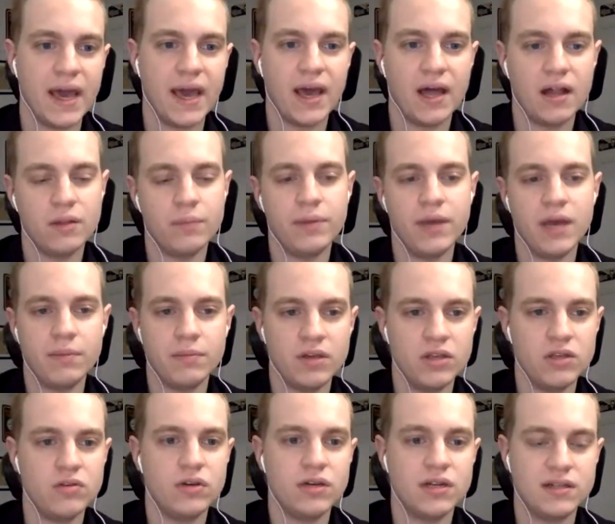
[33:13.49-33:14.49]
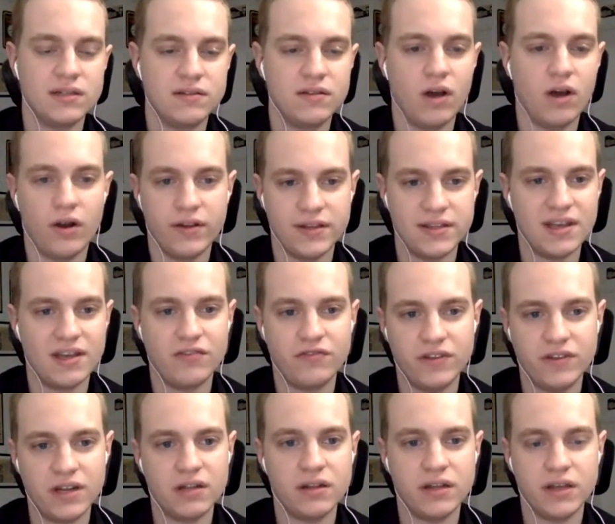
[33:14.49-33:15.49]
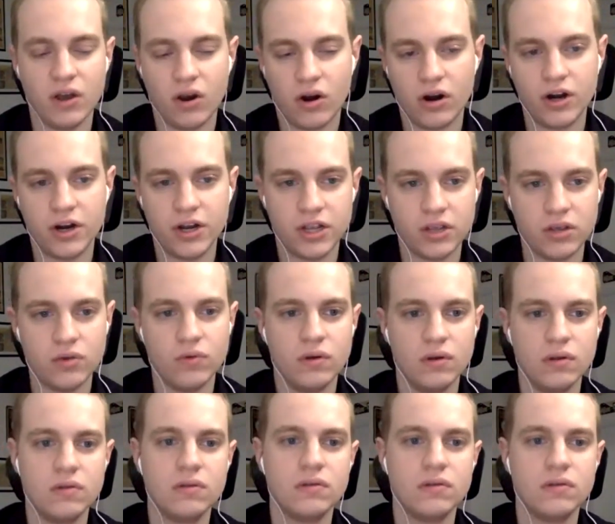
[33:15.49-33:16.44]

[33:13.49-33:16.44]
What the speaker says: Alabama, you could definitely argue